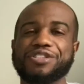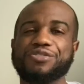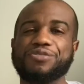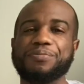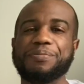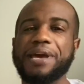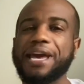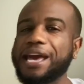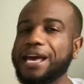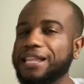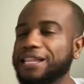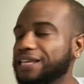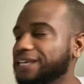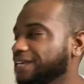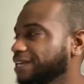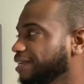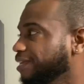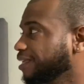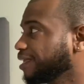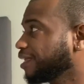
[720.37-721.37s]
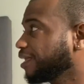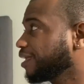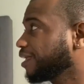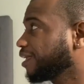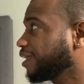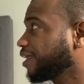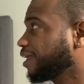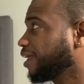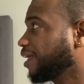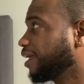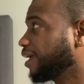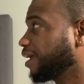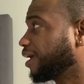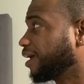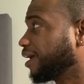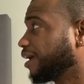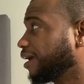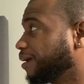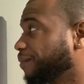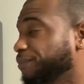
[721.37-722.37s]
new palette.
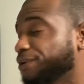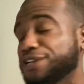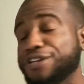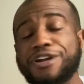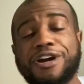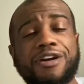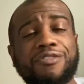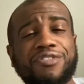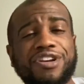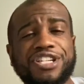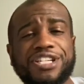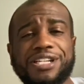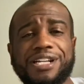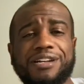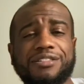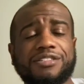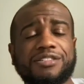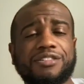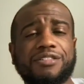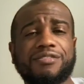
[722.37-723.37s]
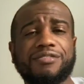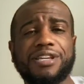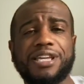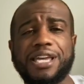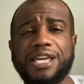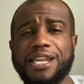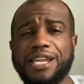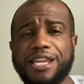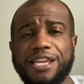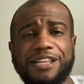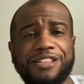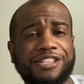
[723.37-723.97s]
Are y'all rushing out to go get it?